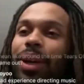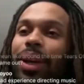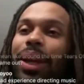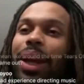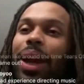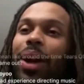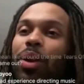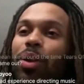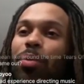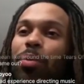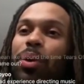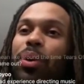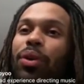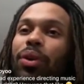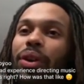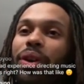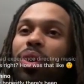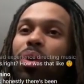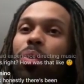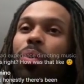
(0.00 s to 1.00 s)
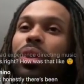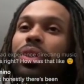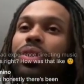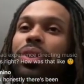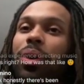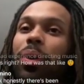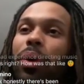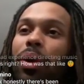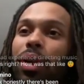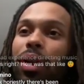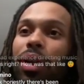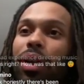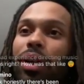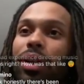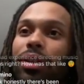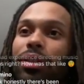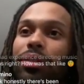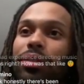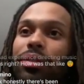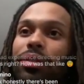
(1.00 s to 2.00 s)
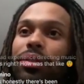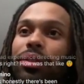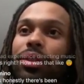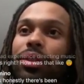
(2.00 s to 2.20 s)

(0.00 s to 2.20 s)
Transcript: accountability on what's going on.